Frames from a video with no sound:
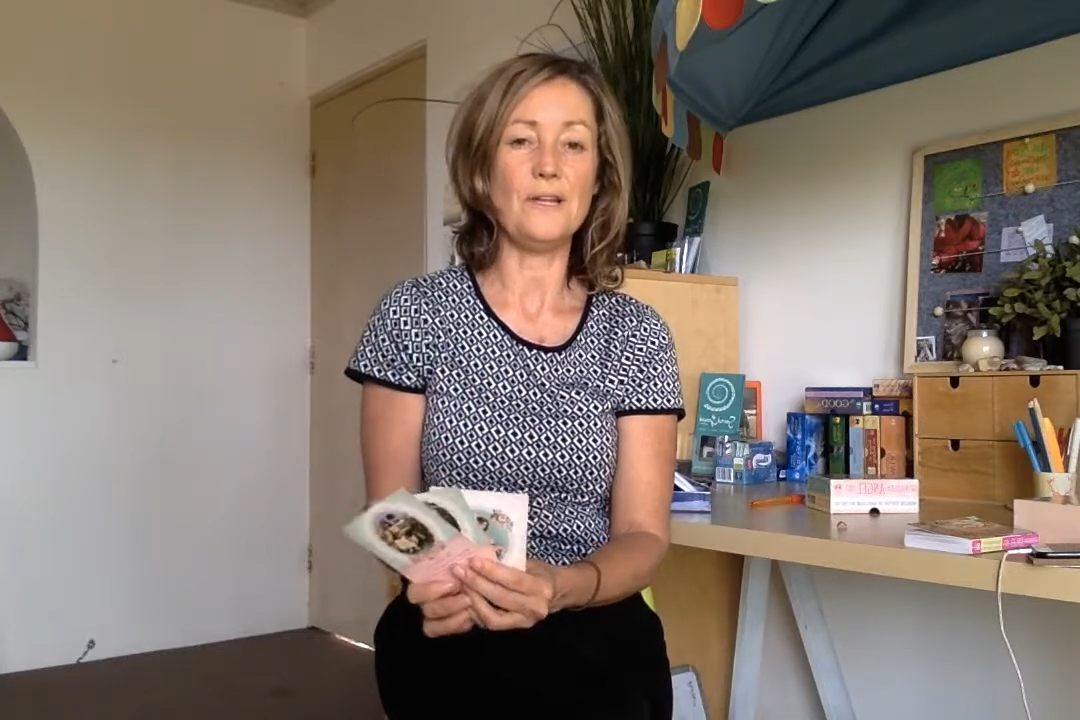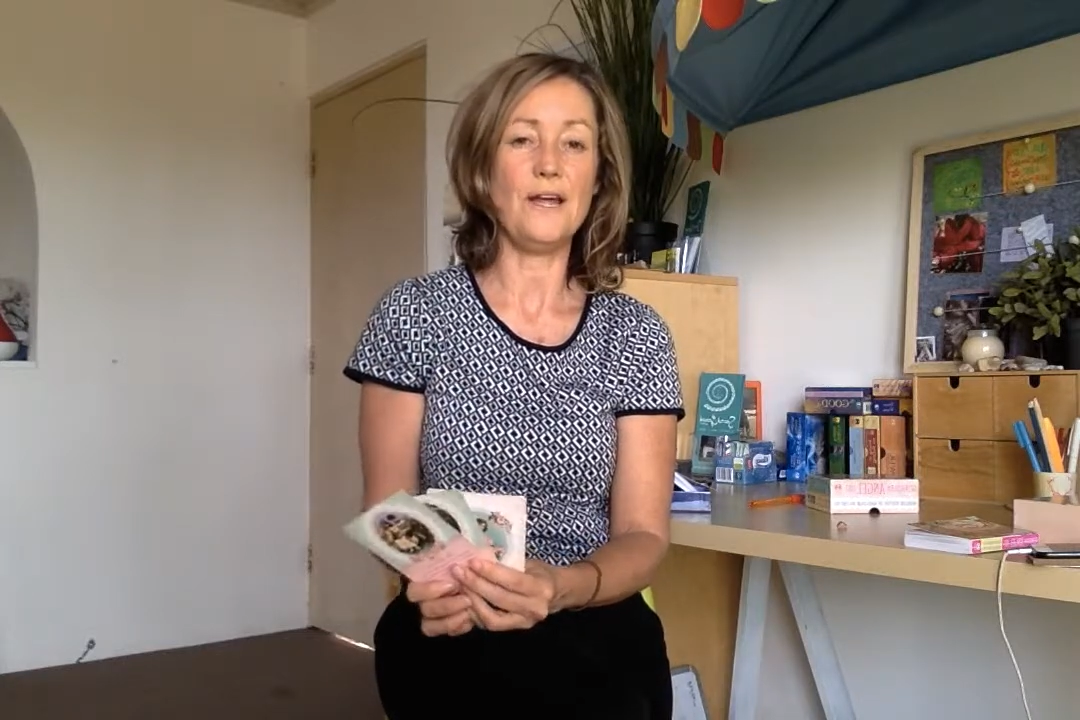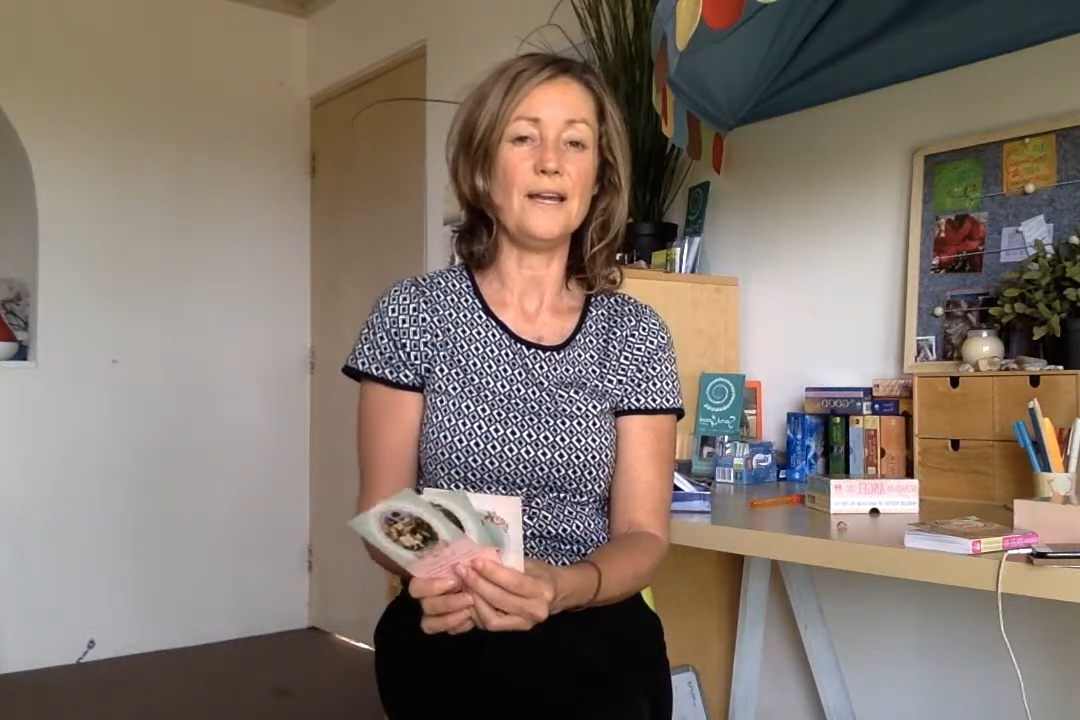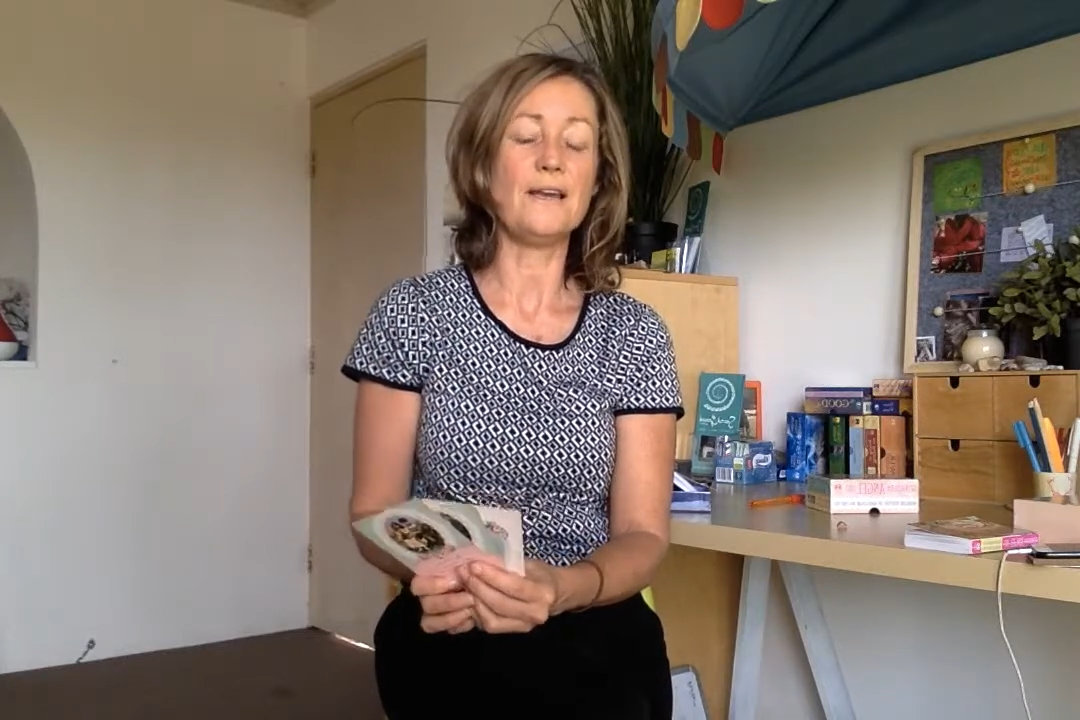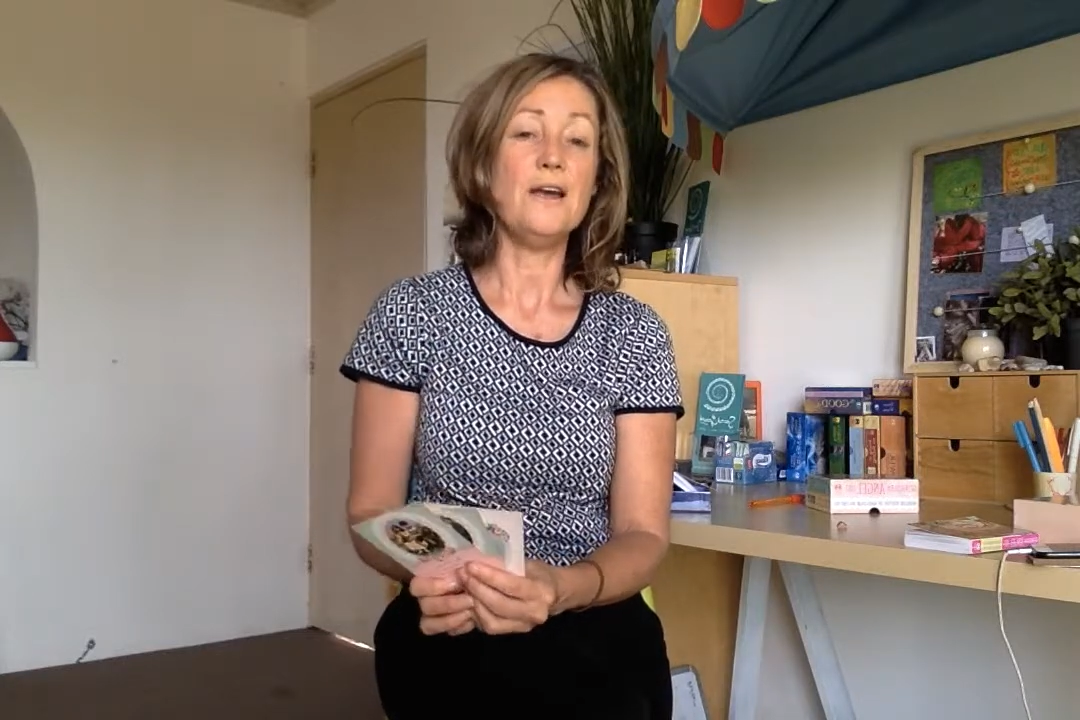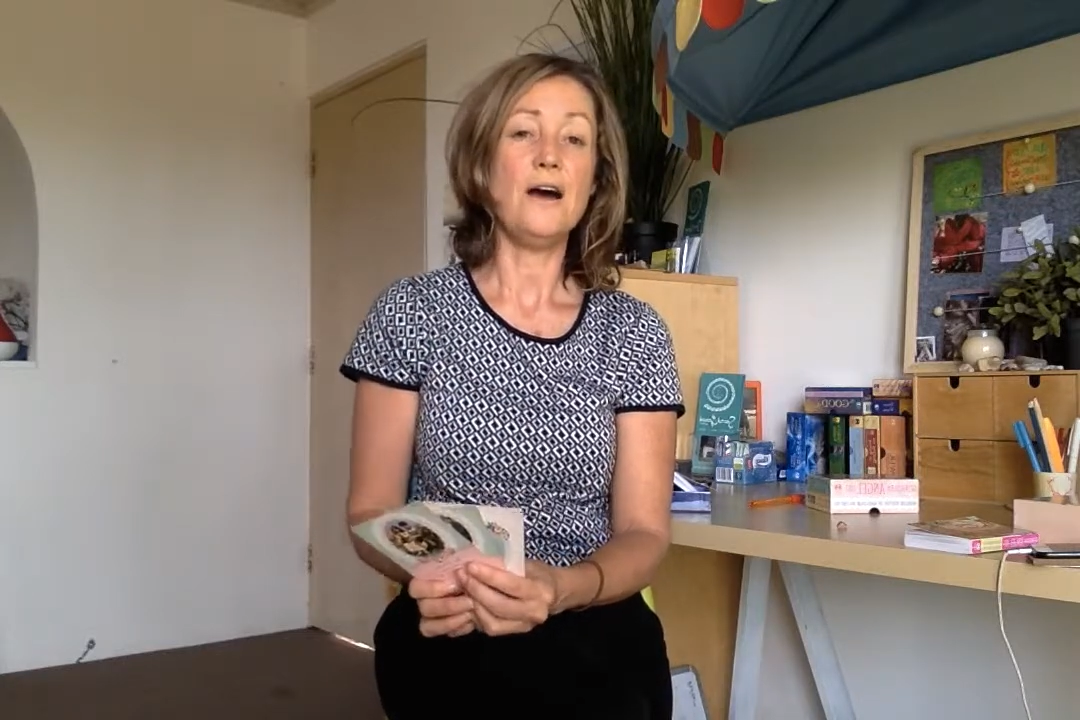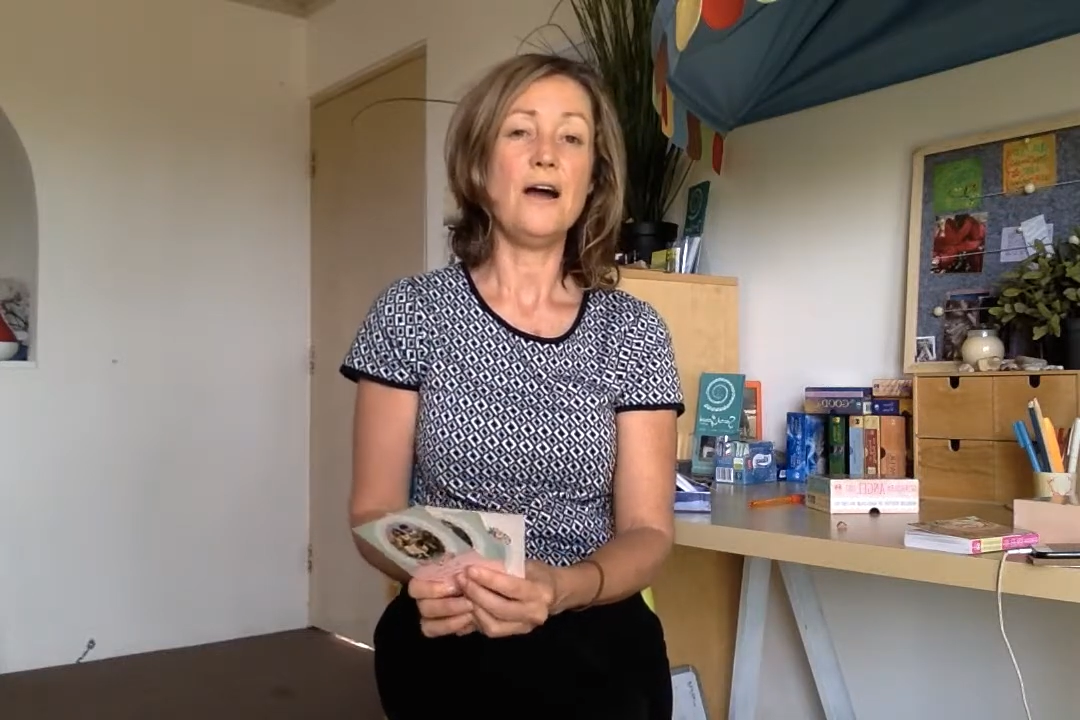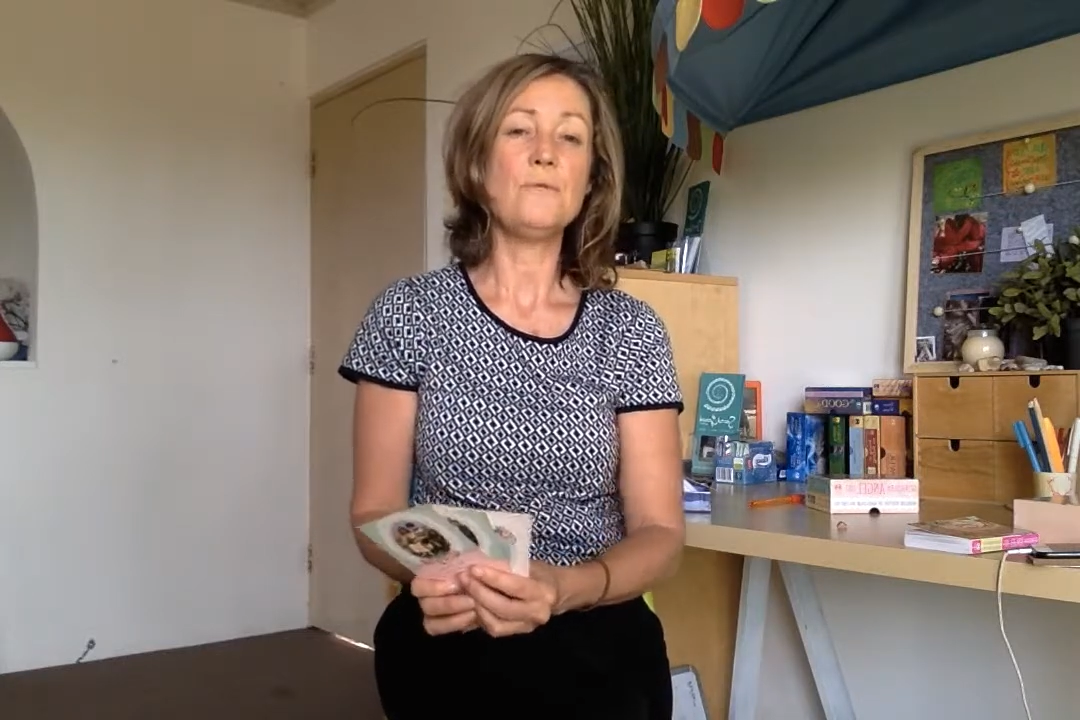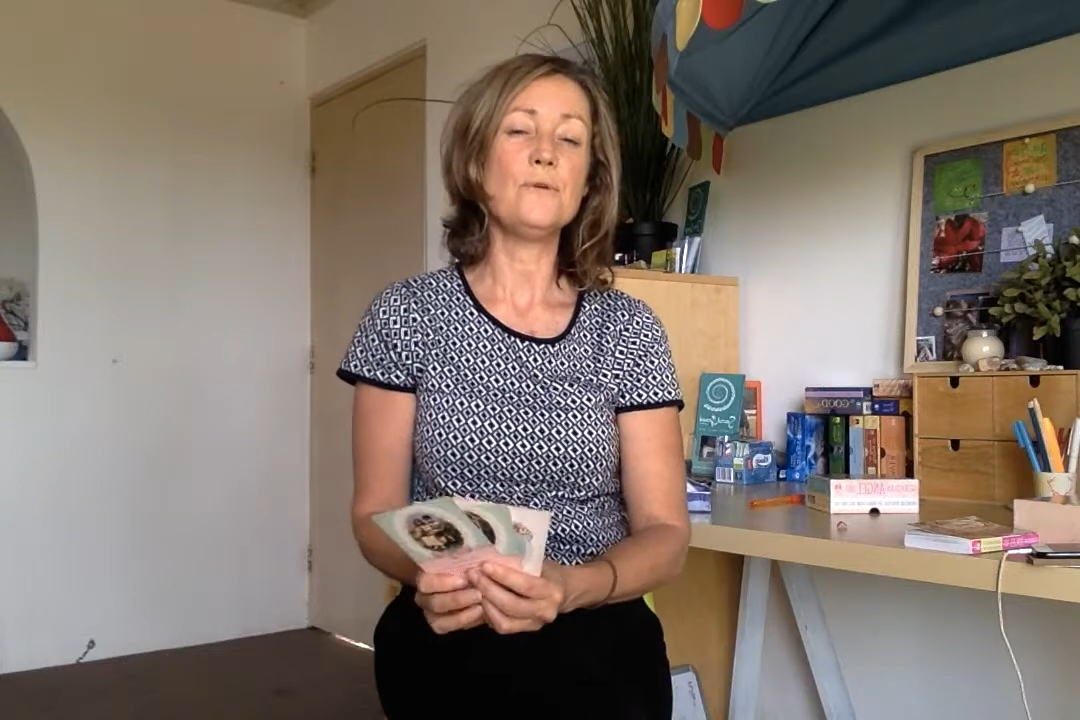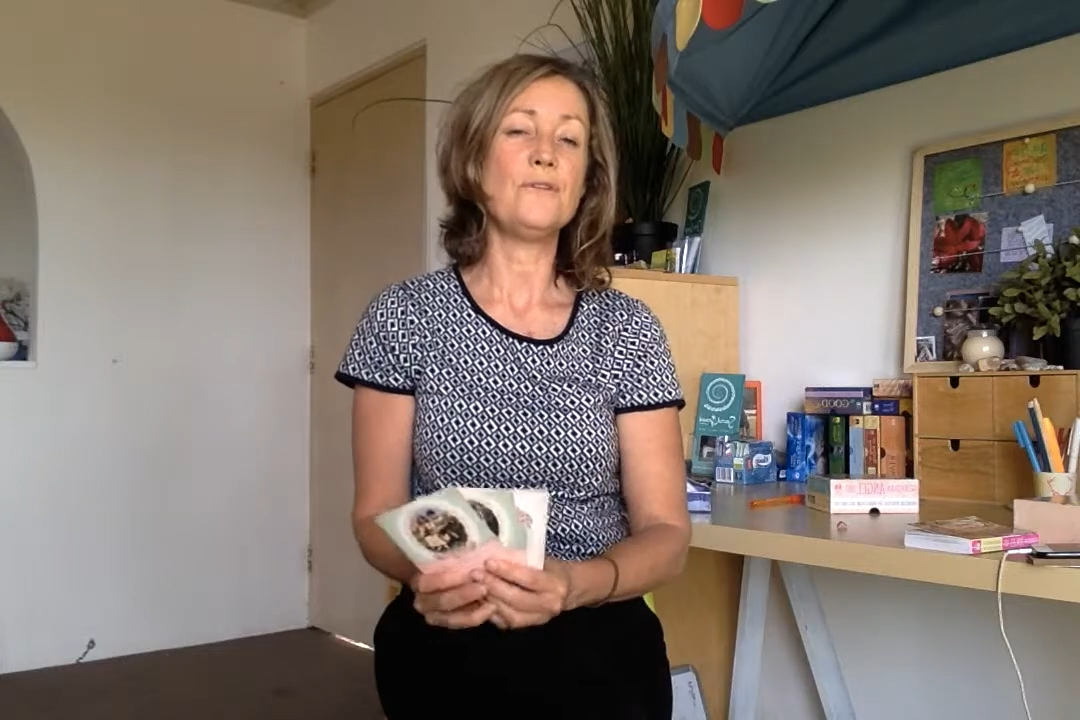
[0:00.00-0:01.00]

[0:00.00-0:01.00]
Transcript: Like, I would